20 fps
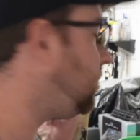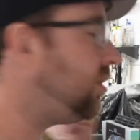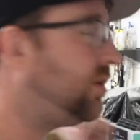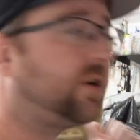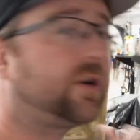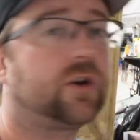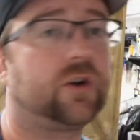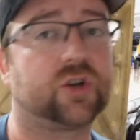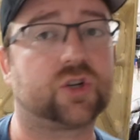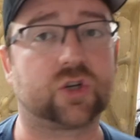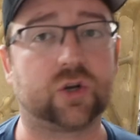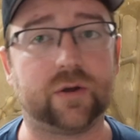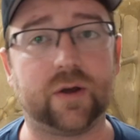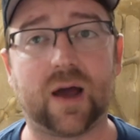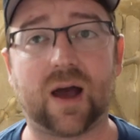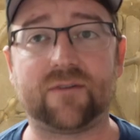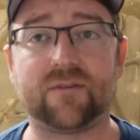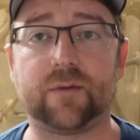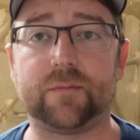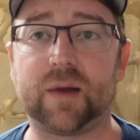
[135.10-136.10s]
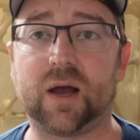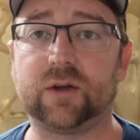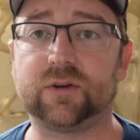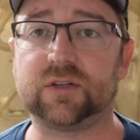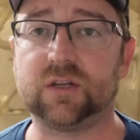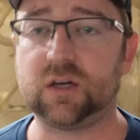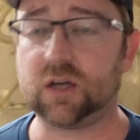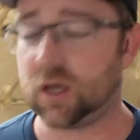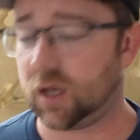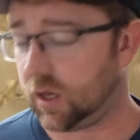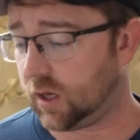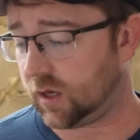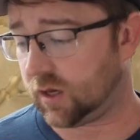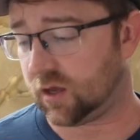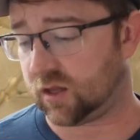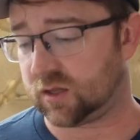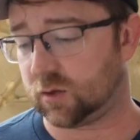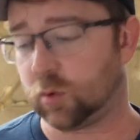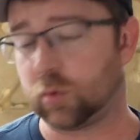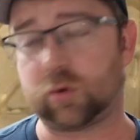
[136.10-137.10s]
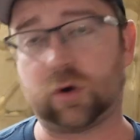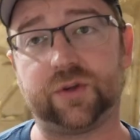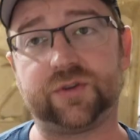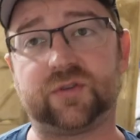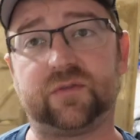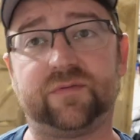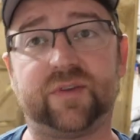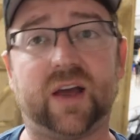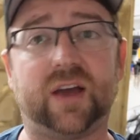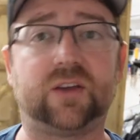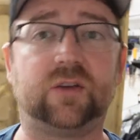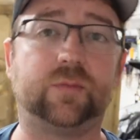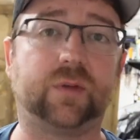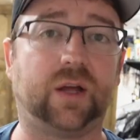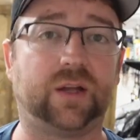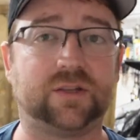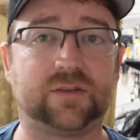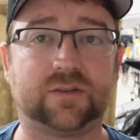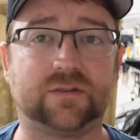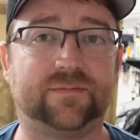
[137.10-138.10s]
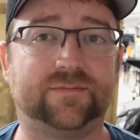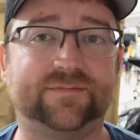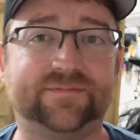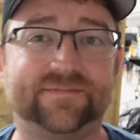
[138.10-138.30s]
a look, and I'll show you how I mounted, and then we'll run some vacuum lines.